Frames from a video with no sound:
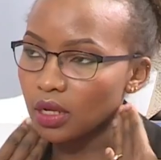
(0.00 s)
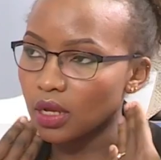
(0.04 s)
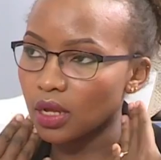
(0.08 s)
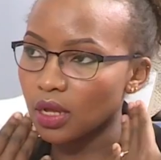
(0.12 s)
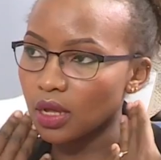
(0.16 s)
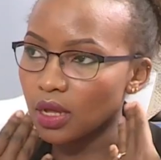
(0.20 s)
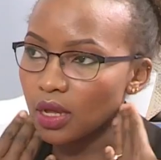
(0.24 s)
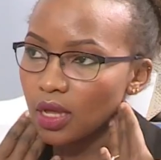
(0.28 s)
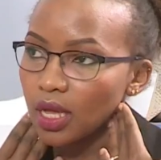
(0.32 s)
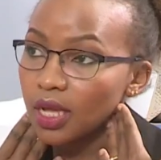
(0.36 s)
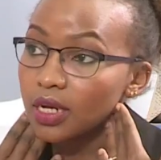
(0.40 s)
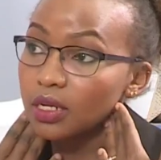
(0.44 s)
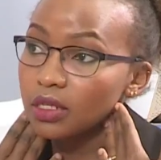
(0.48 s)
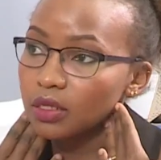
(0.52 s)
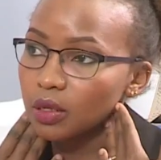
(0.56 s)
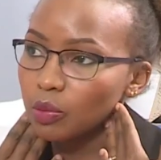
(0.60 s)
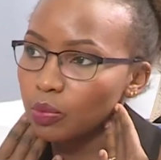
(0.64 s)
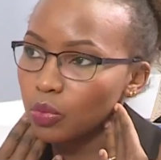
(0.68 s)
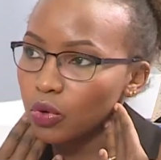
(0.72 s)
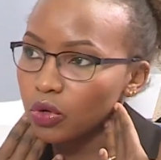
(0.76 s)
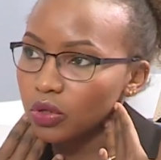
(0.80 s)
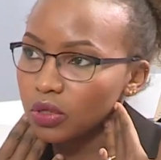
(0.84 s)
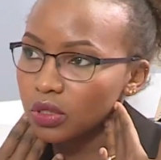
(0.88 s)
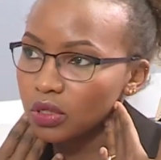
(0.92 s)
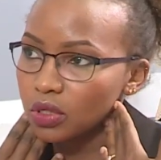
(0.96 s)
uh, head
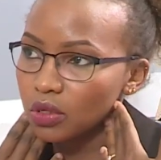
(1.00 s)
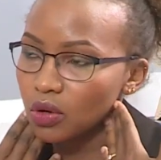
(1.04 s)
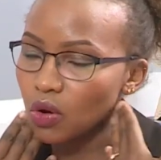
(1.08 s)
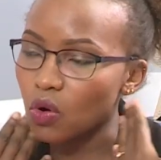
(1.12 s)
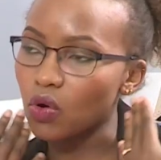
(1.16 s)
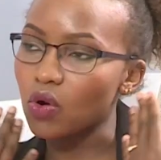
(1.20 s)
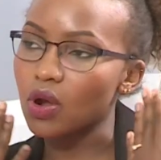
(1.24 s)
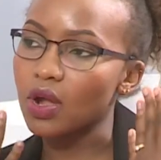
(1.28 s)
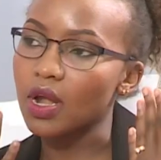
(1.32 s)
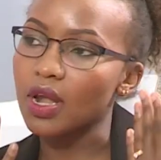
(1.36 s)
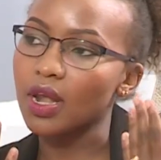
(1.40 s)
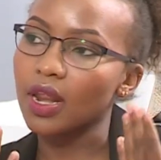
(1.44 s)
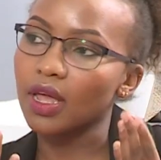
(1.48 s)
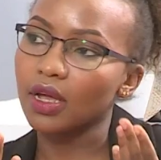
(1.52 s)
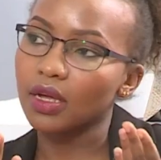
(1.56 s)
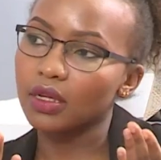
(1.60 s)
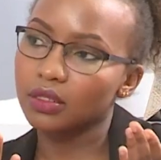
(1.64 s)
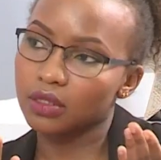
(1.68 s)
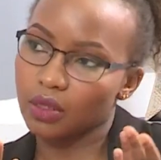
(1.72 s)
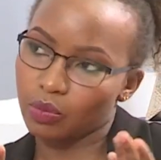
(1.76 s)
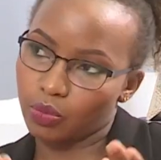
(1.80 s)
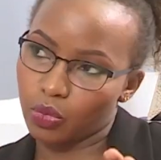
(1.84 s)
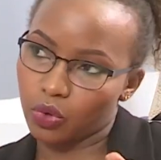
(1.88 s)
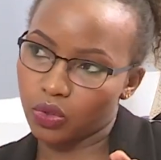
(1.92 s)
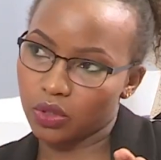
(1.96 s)
support or so, neck
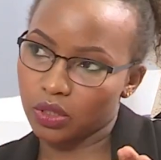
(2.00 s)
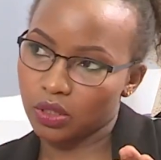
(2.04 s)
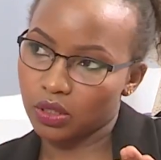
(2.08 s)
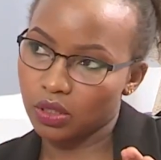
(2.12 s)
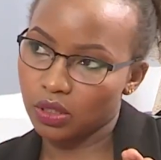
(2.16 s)
support.